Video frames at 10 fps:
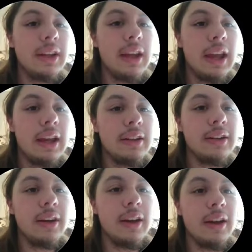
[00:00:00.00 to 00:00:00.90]

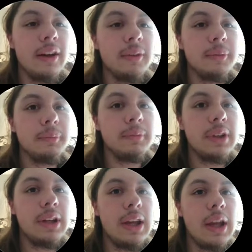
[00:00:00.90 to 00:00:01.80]
and um,
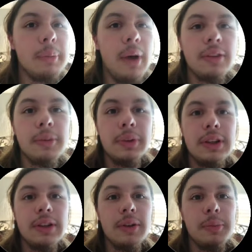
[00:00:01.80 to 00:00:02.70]
it
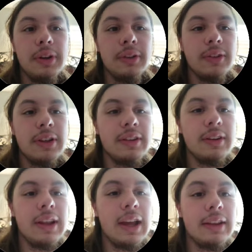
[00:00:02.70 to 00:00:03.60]
possibly could have been a
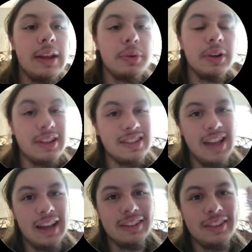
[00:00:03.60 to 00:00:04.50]
reason that they weren't
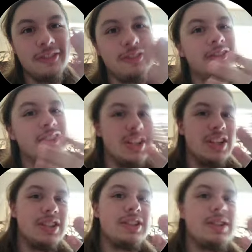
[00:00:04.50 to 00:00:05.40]
exactly
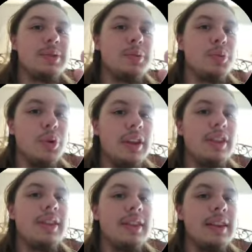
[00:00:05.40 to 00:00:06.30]
finished with